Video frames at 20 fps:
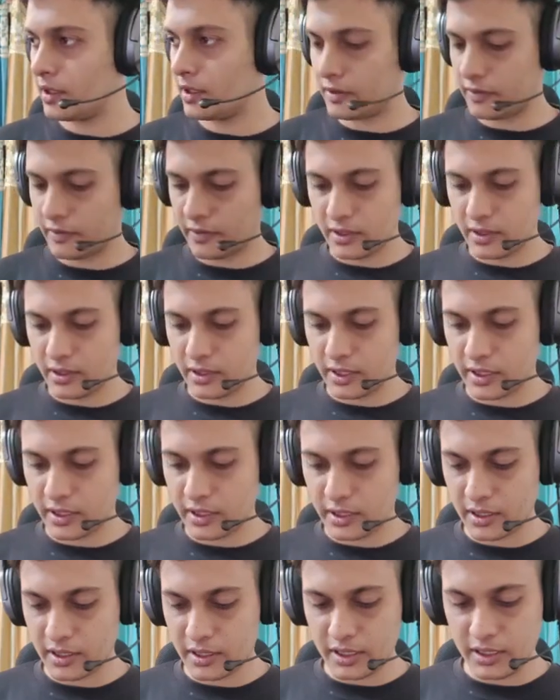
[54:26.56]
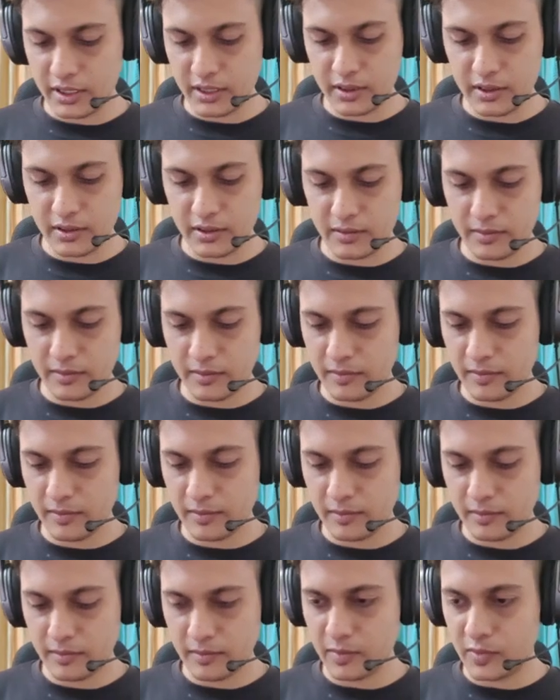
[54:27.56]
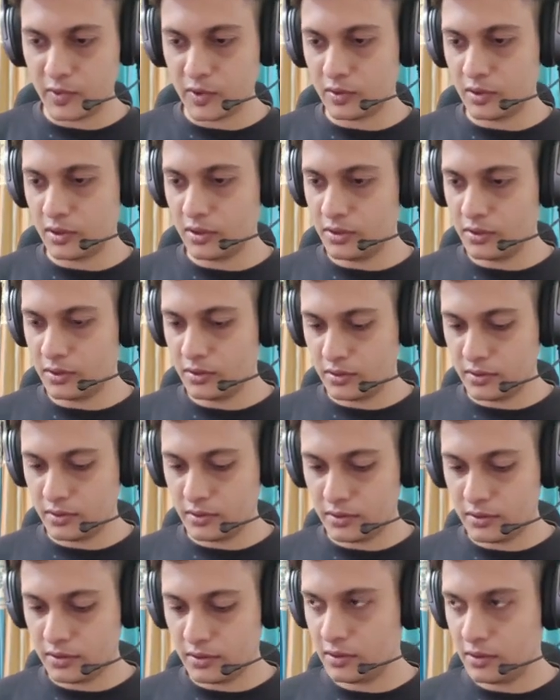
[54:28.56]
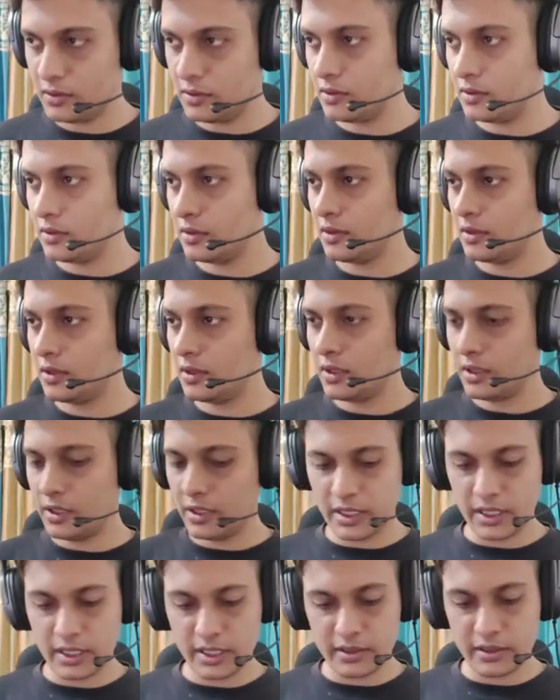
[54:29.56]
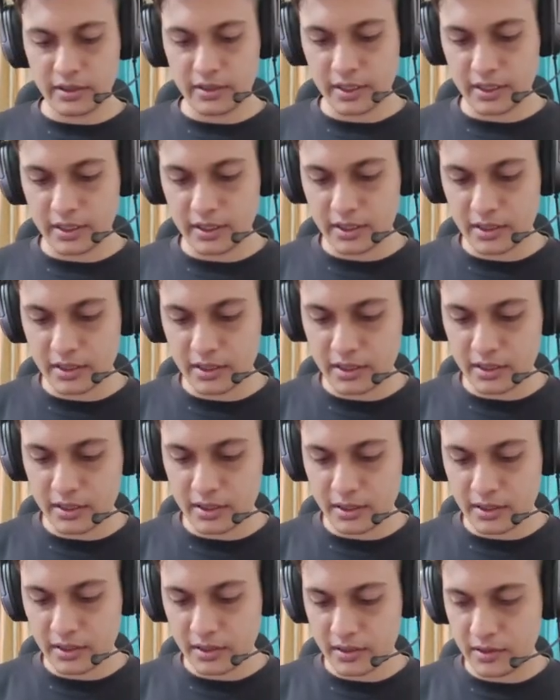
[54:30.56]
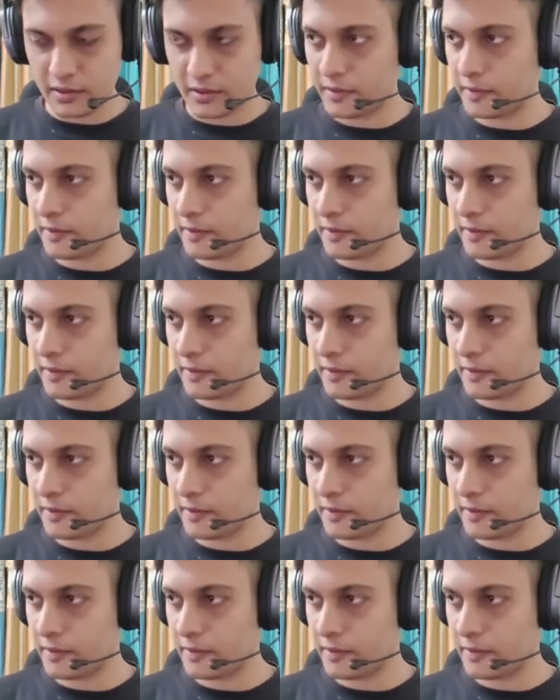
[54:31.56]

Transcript: It will return the bool and return